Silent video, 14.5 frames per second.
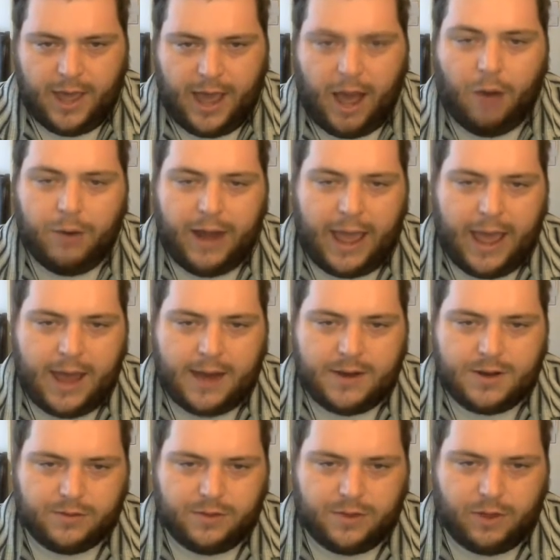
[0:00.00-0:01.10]
How to
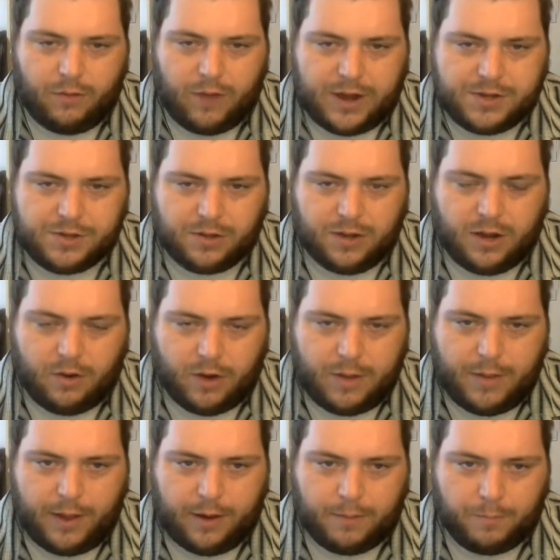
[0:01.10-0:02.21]
end the rental
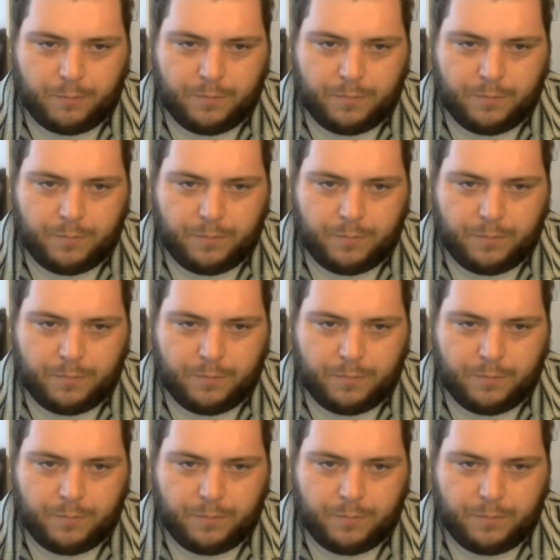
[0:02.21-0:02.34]
agreement.